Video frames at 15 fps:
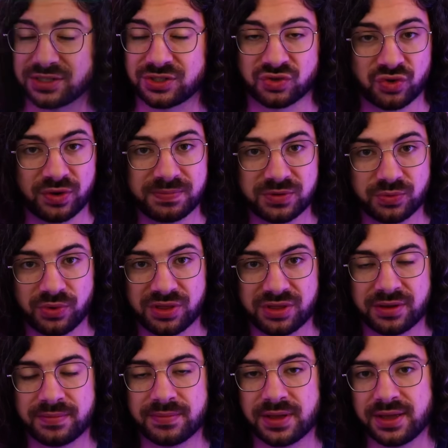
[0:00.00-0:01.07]
script with
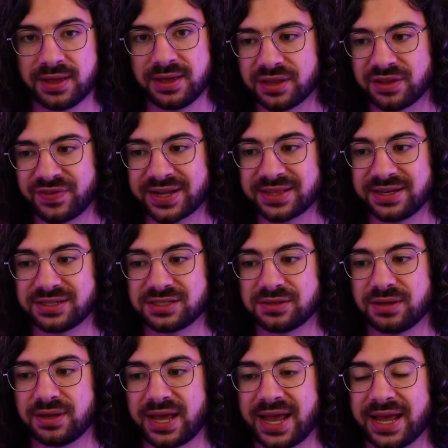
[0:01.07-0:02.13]
them. The fact that it's
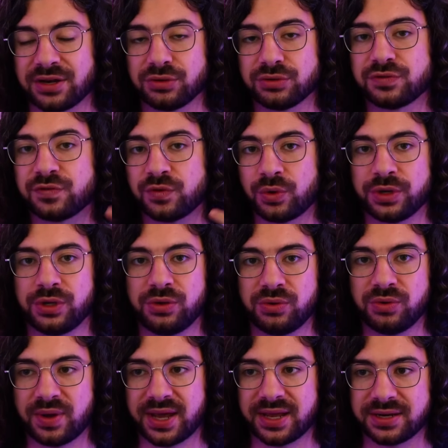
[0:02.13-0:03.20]
handled for
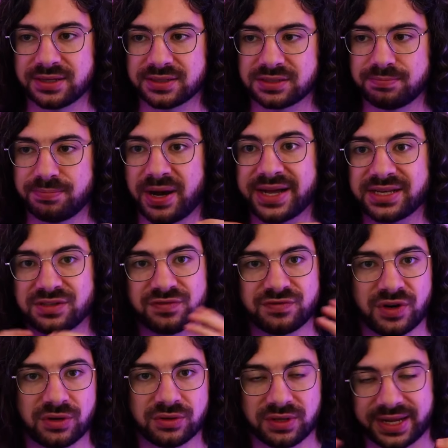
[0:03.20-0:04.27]
you and is by
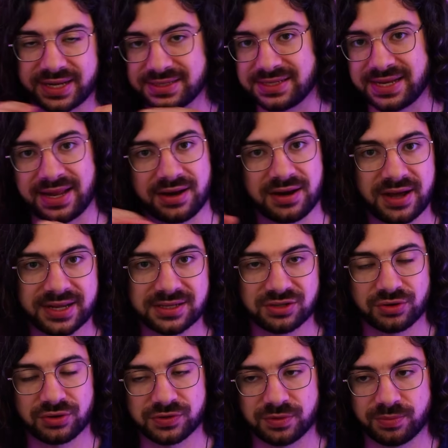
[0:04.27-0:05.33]
default standardized
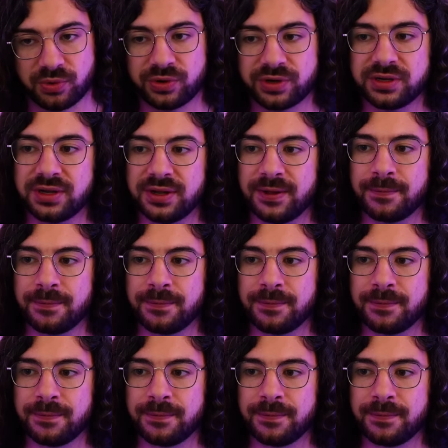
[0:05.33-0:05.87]
across the board